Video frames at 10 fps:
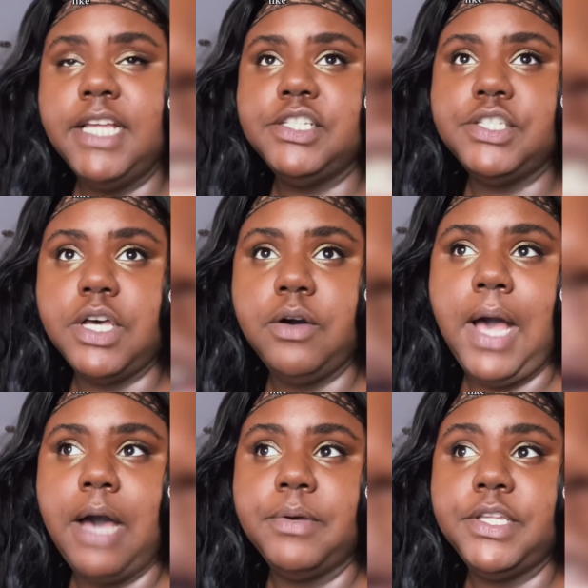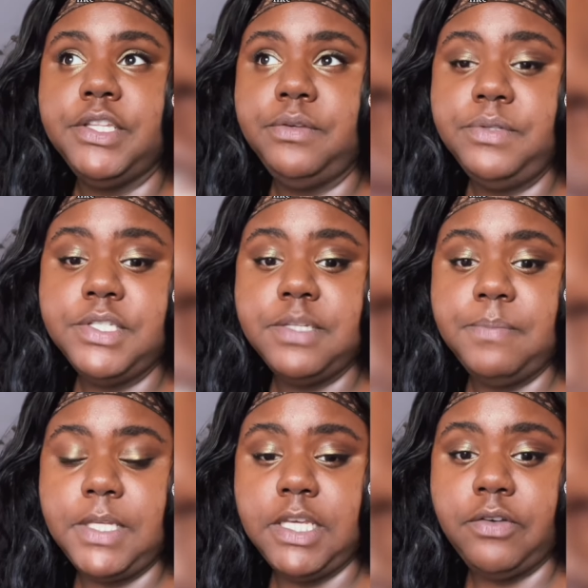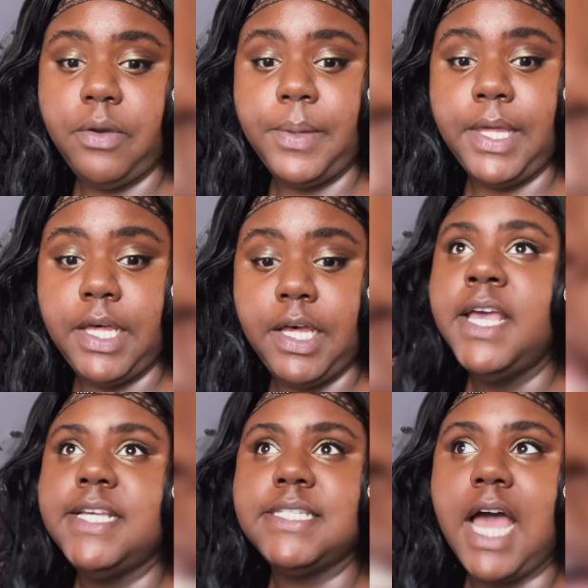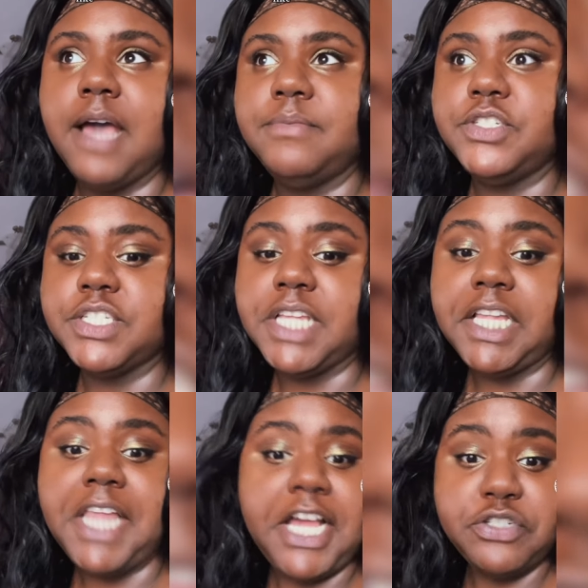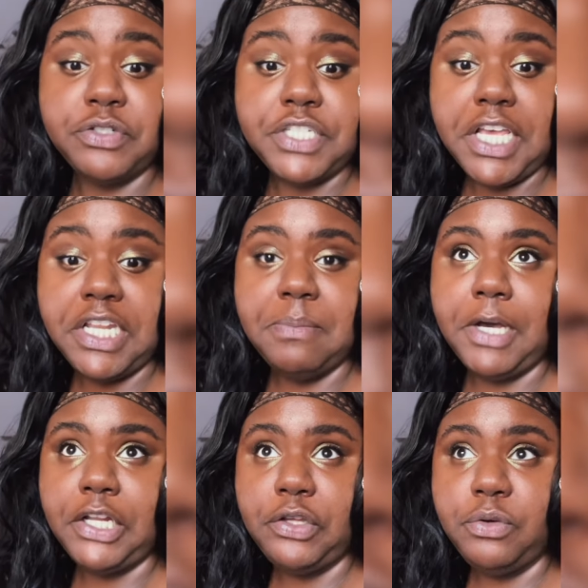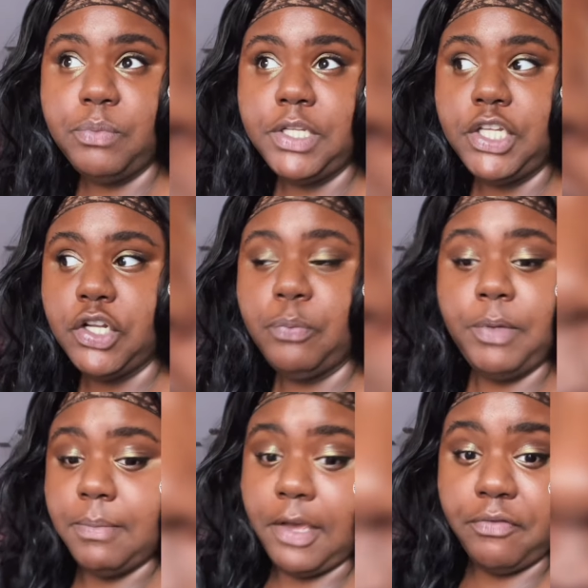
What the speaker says: And so how it used to be growing up is that I would just like latch onto anybody who would, you know, be my